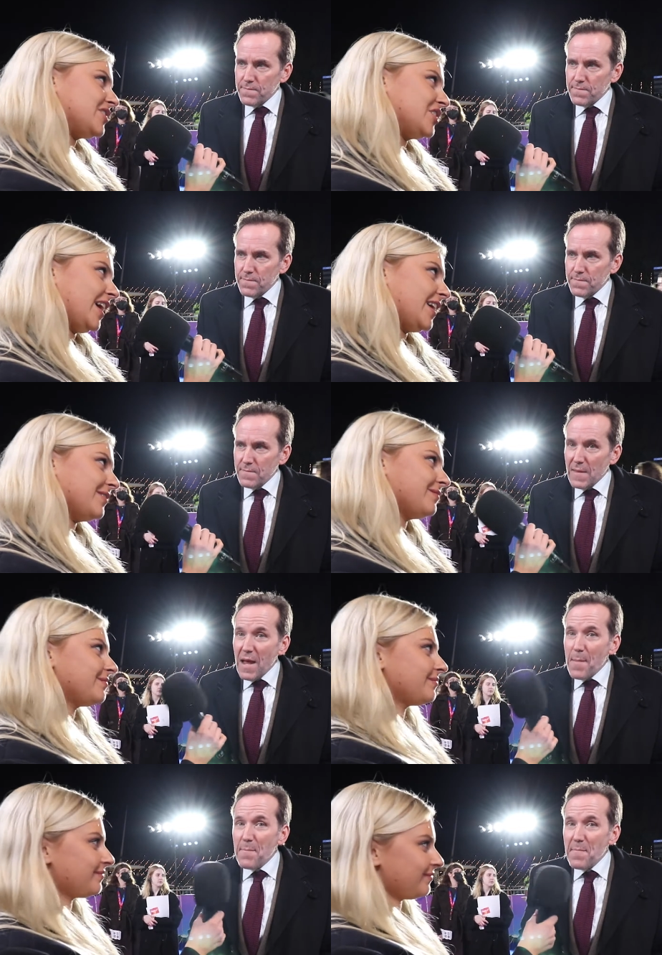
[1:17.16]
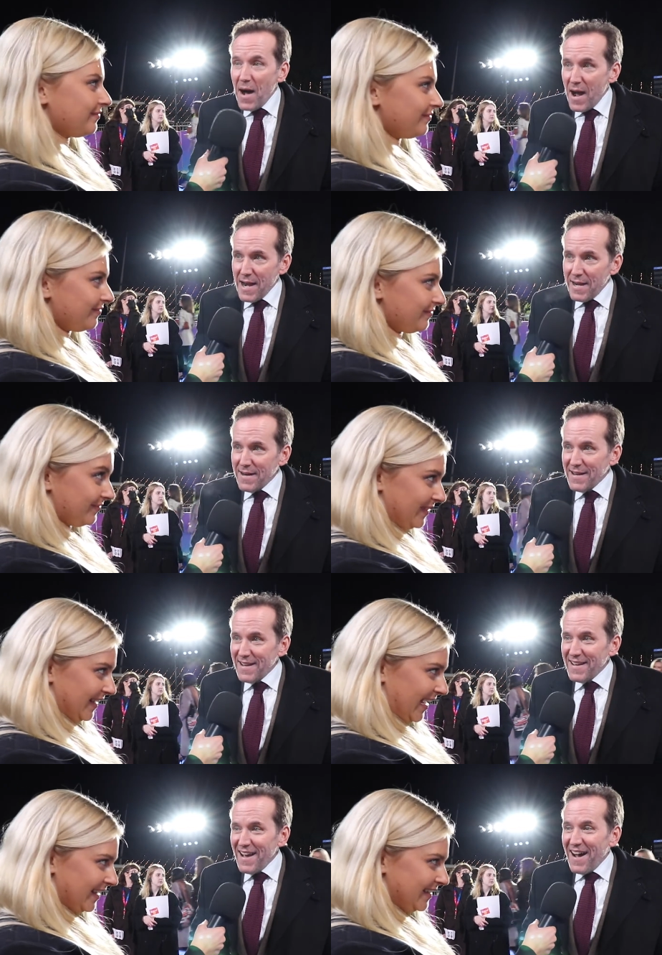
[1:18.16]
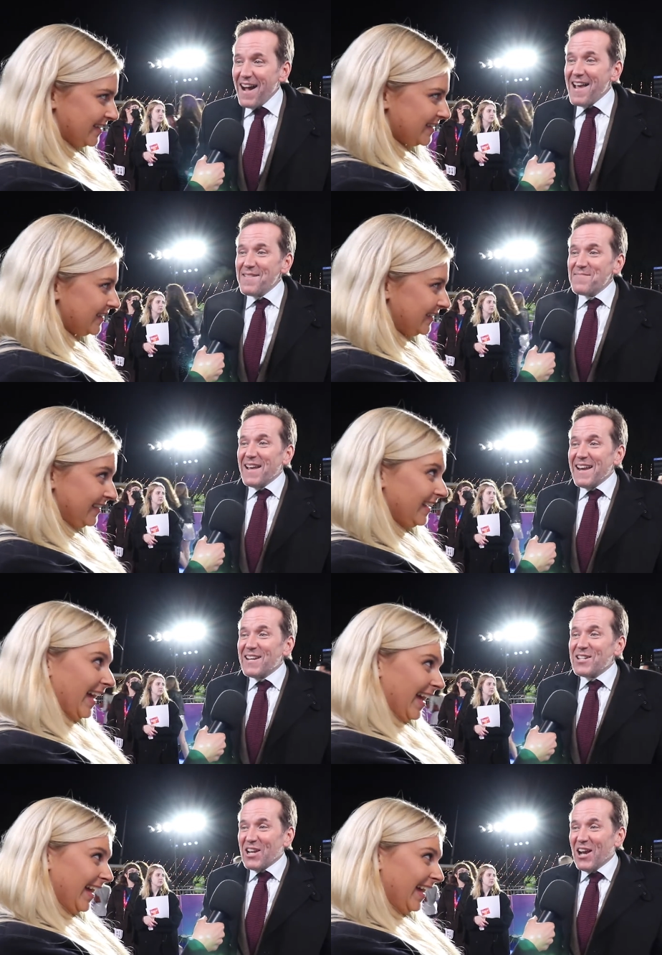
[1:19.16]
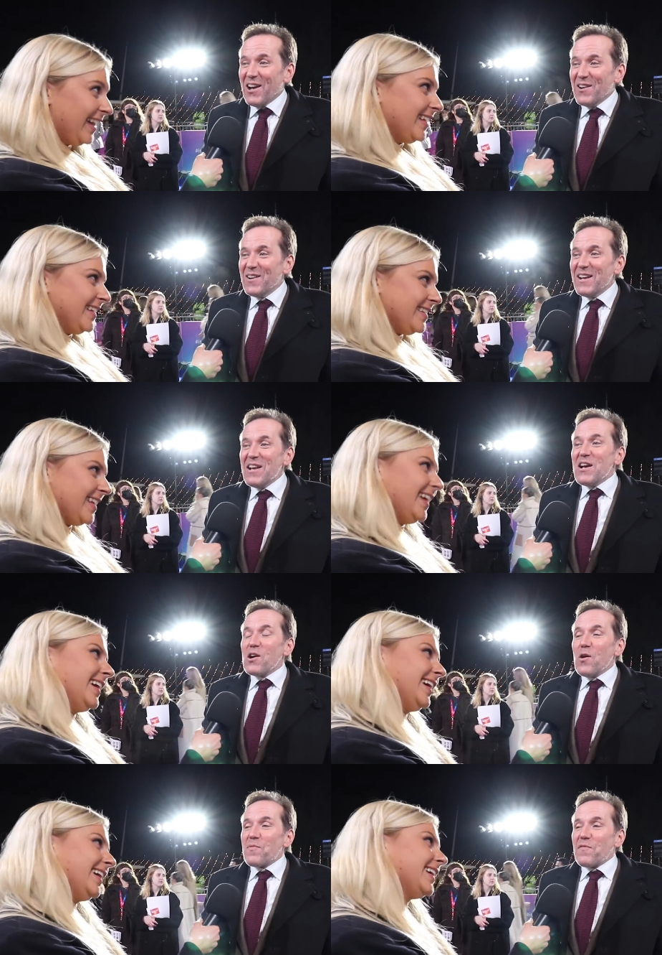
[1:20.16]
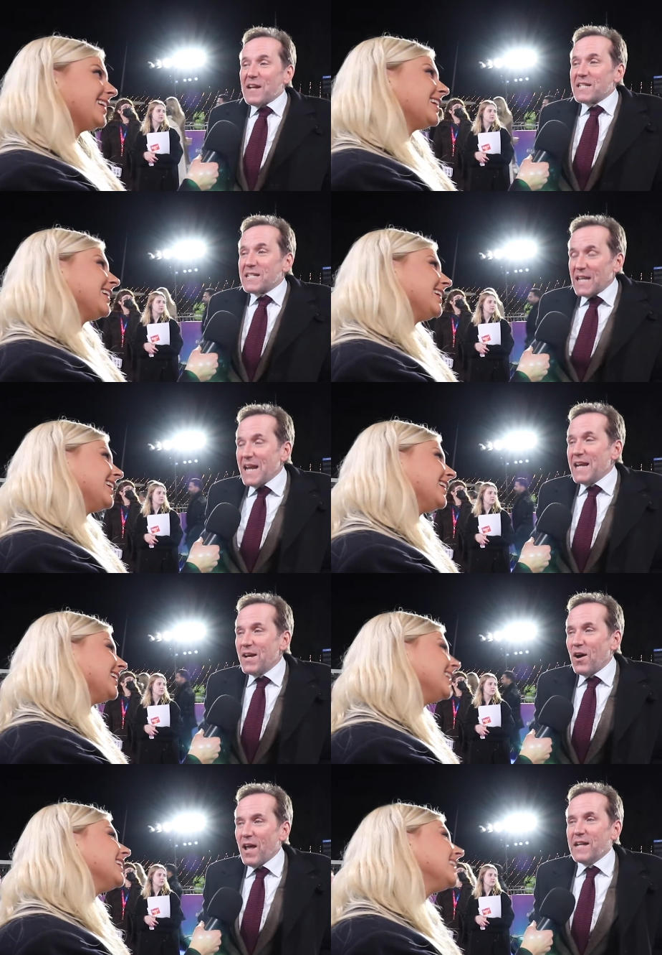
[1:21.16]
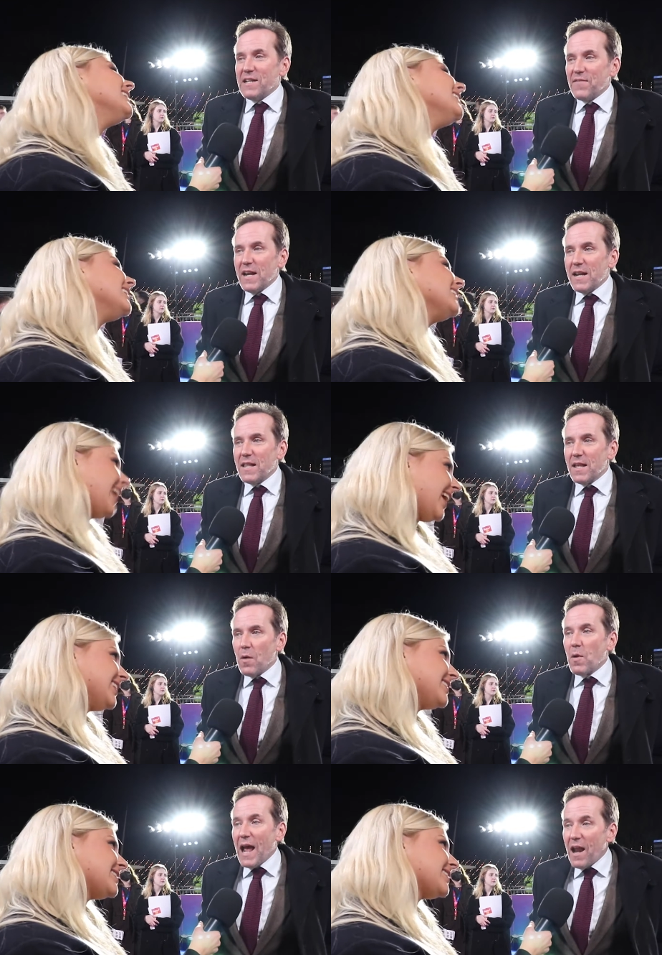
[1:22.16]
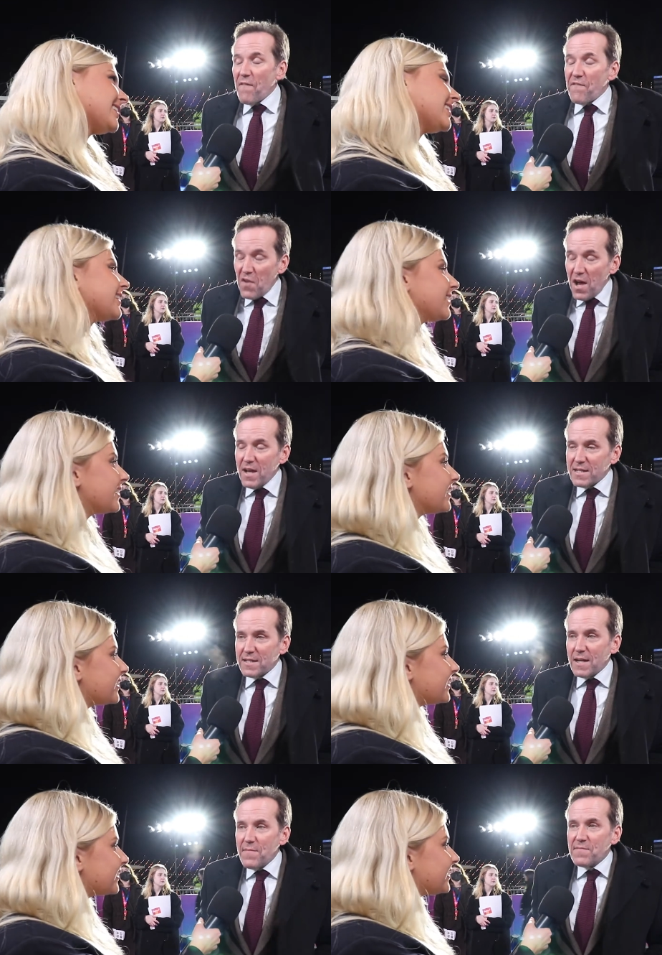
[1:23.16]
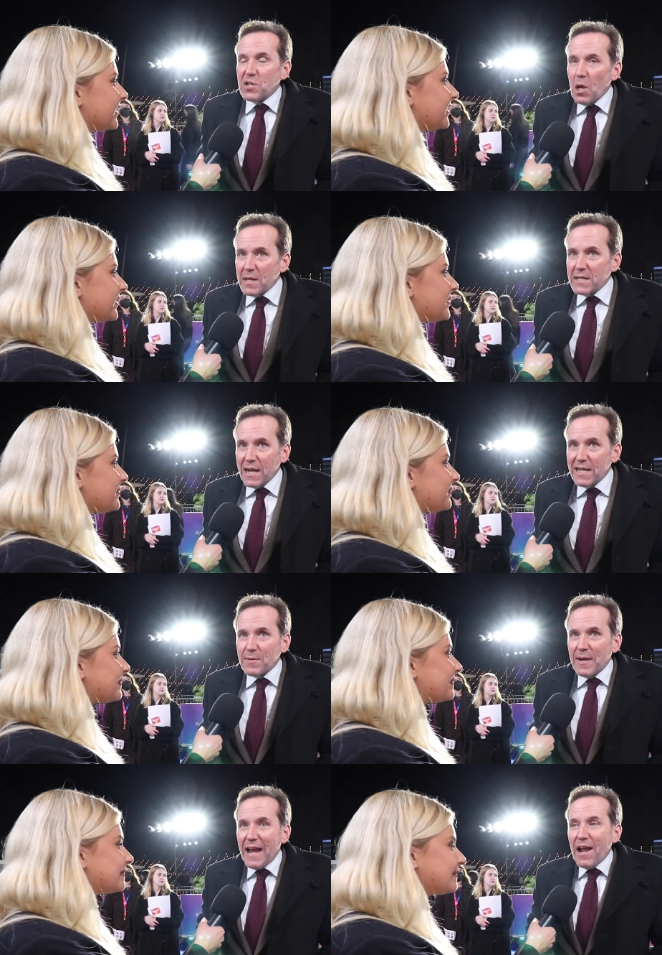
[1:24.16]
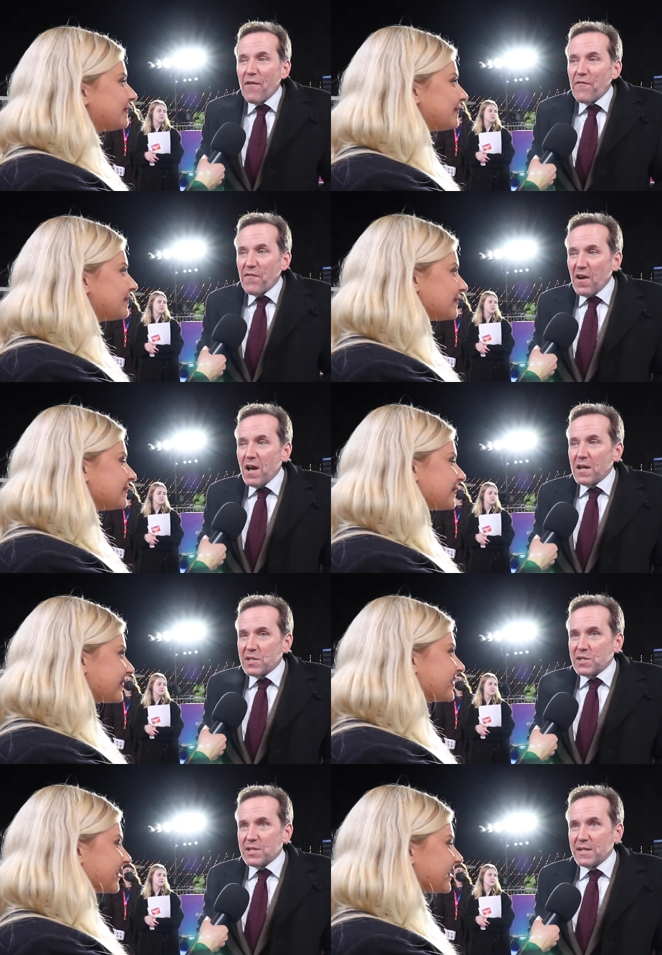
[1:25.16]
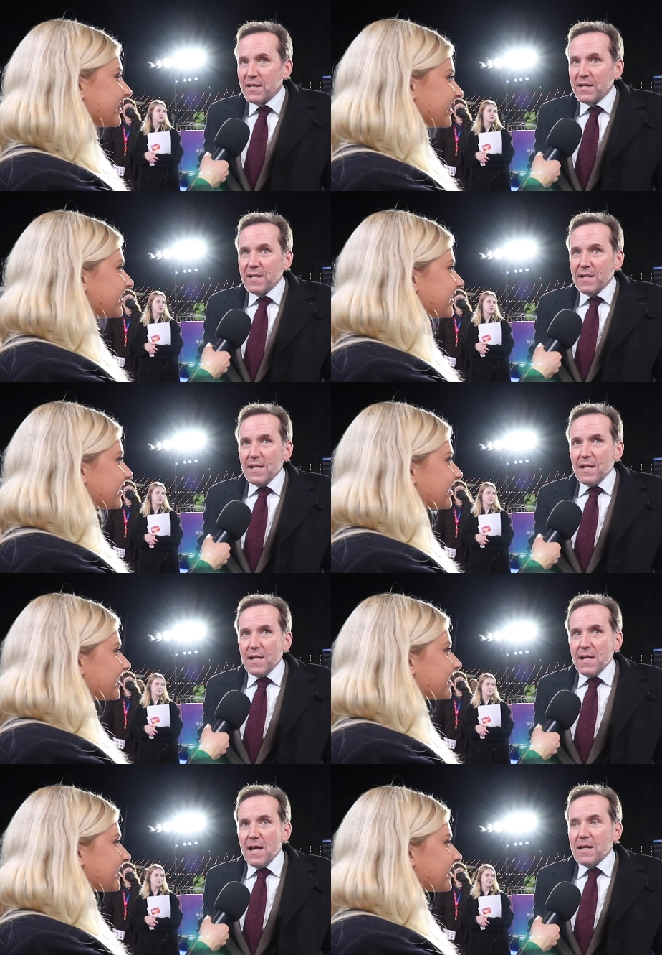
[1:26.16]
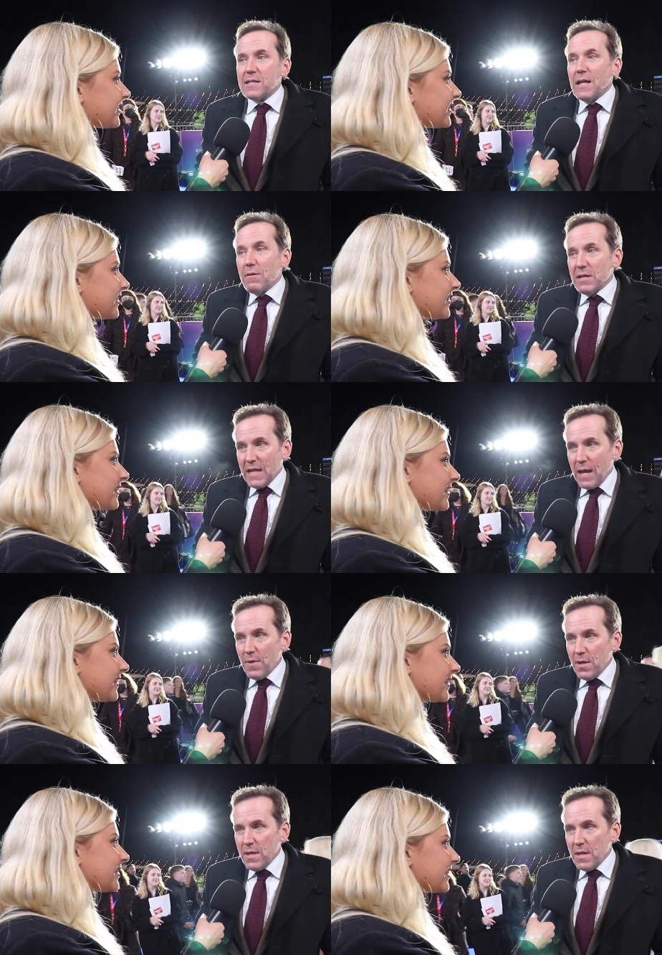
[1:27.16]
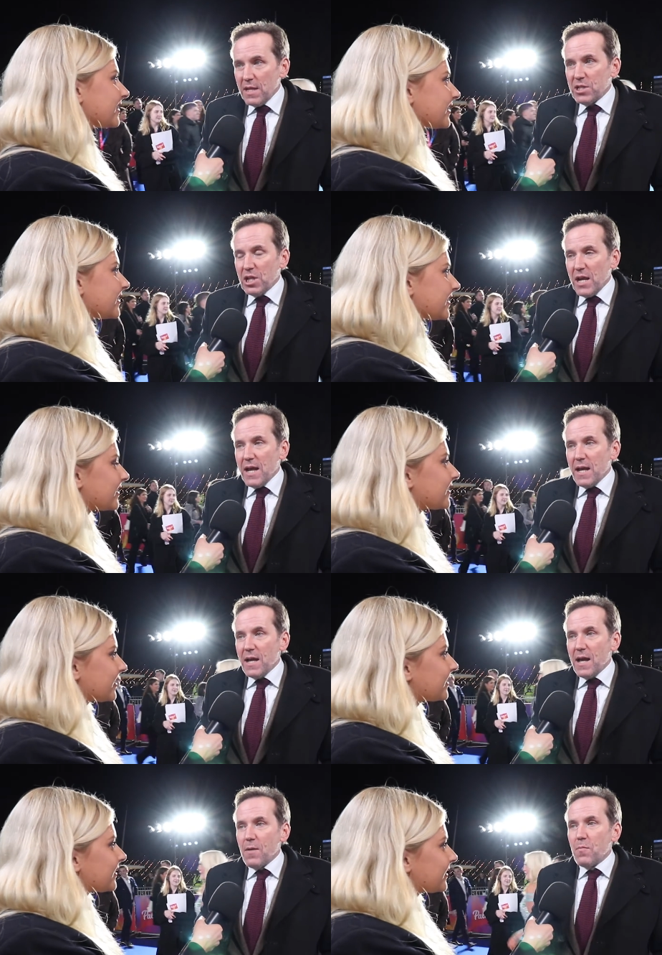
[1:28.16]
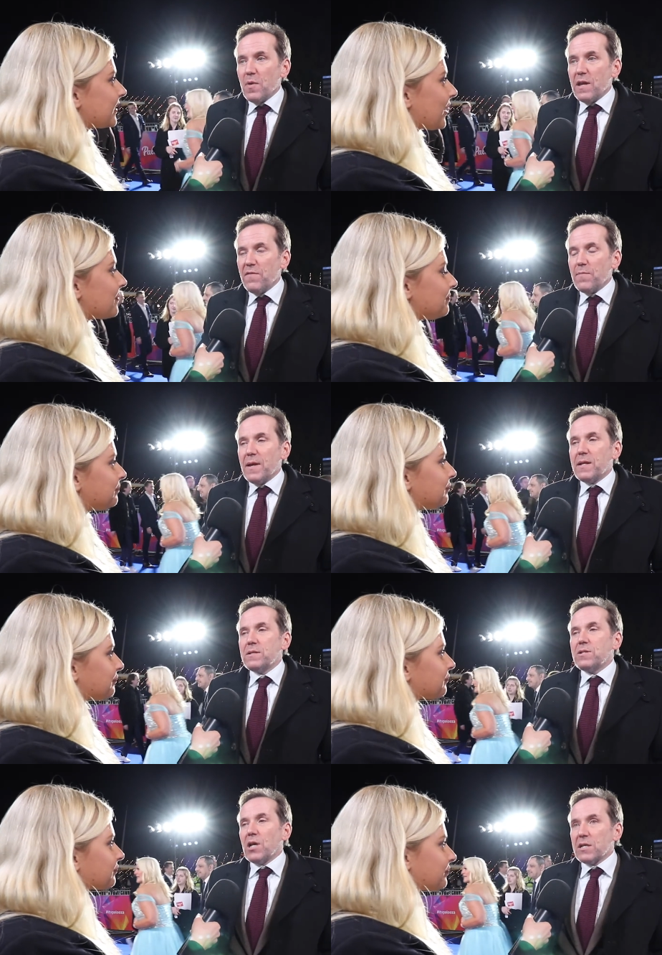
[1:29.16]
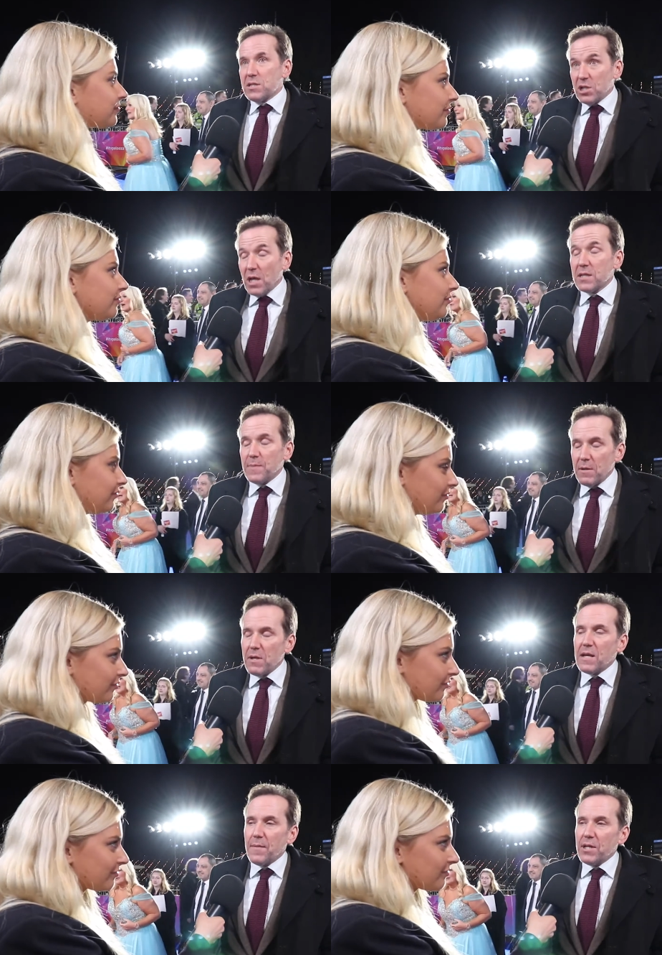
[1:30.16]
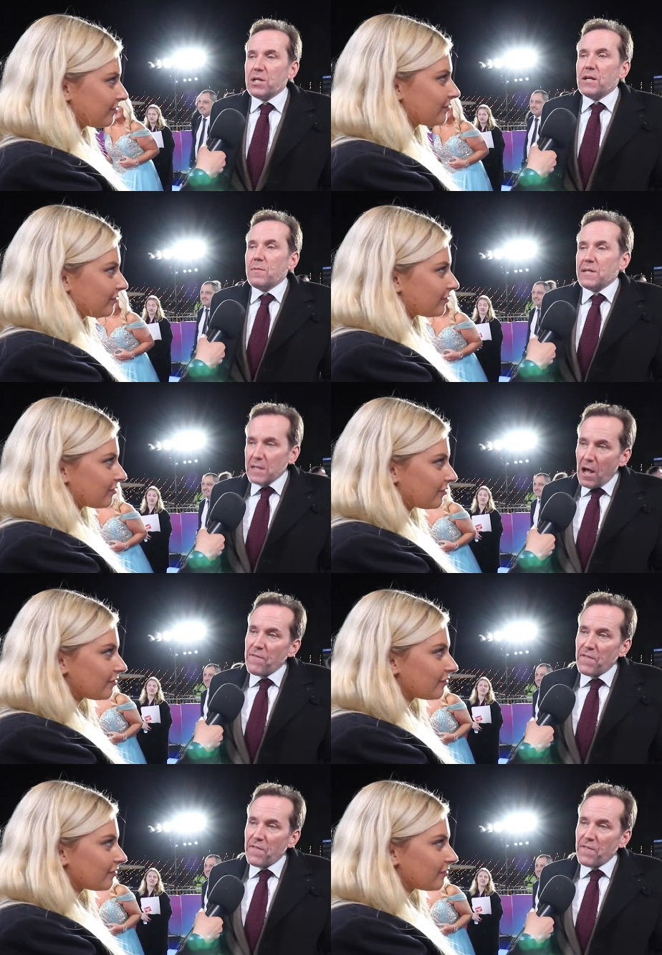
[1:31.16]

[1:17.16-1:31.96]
Speaker 1: this year?
Speaker 2: Mine. I'm in a show called Professor T on ITV. We had our first, I'm so excited because we had our first series came on this year, and we've been just been recommissioned, and we start